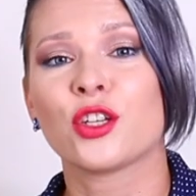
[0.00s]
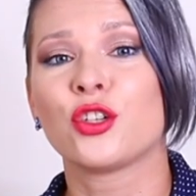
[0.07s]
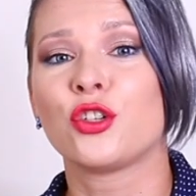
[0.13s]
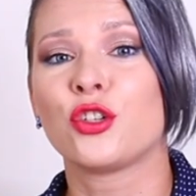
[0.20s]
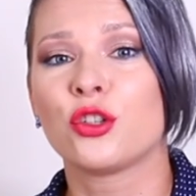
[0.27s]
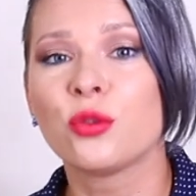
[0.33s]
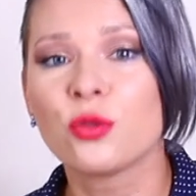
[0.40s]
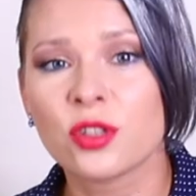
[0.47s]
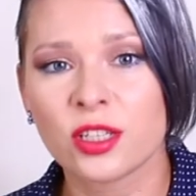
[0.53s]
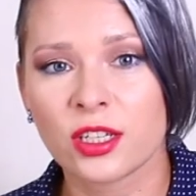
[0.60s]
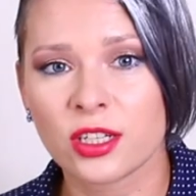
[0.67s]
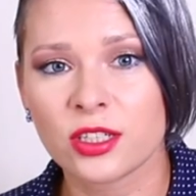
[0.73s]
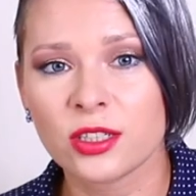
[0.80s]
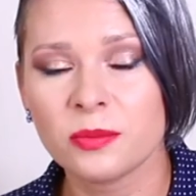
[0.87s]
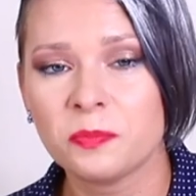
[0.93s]

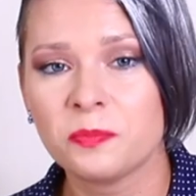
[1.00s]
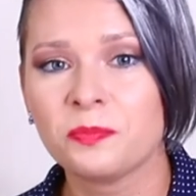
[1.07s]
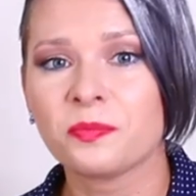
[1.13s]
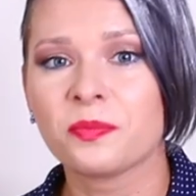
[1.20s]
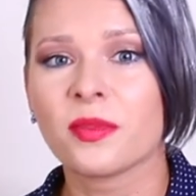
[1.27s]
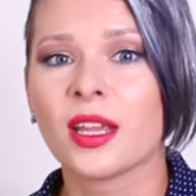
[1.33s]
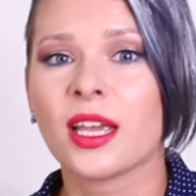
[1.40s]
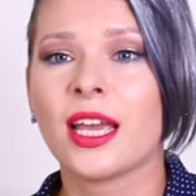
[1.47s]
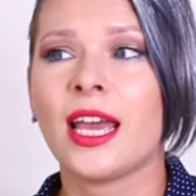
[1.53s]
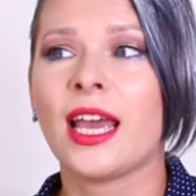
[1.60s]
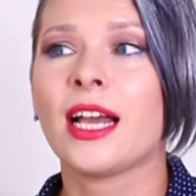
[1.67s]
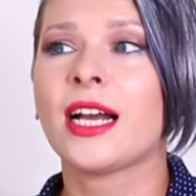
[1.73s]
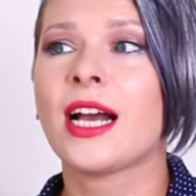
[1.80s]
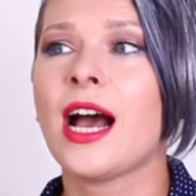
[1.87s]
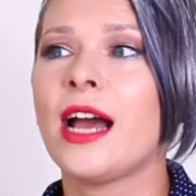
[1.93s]
juicier,
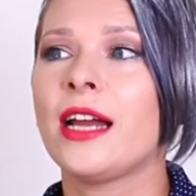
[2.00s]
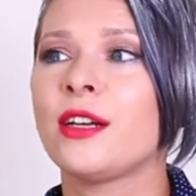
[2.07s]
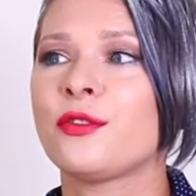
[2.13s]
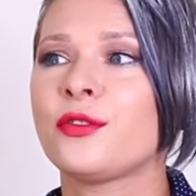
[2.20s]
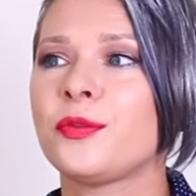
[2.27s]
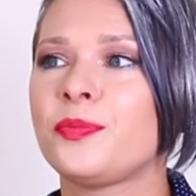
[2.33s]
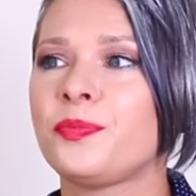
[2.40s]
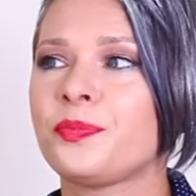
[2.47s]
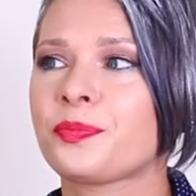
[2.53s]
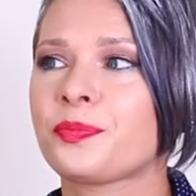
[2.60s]
and kind of